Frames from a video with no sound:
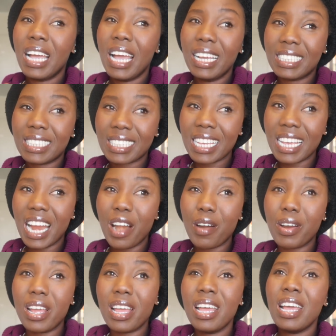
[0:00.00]
it's
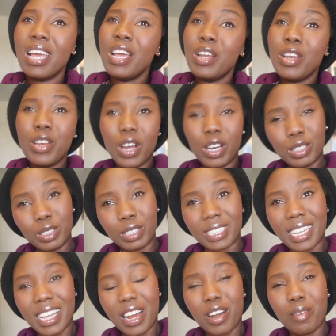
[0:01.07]
scary not so
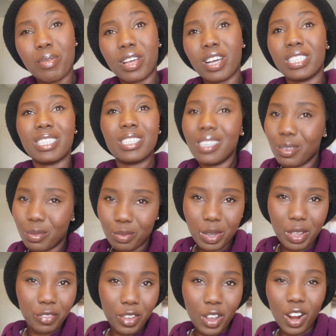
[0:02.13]
scary because if